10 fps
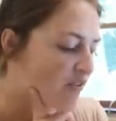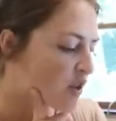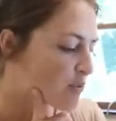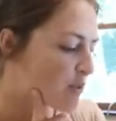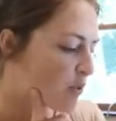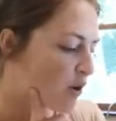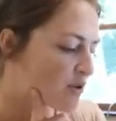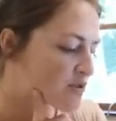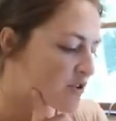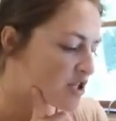I feel like people are
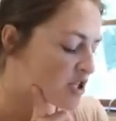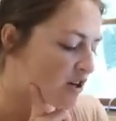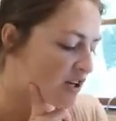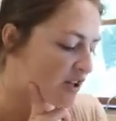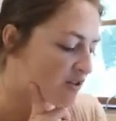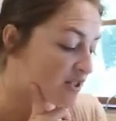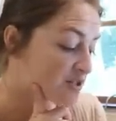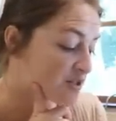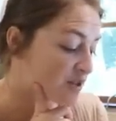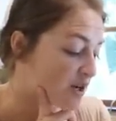always resharing it on
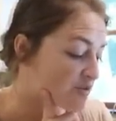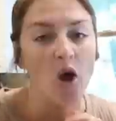Instagram.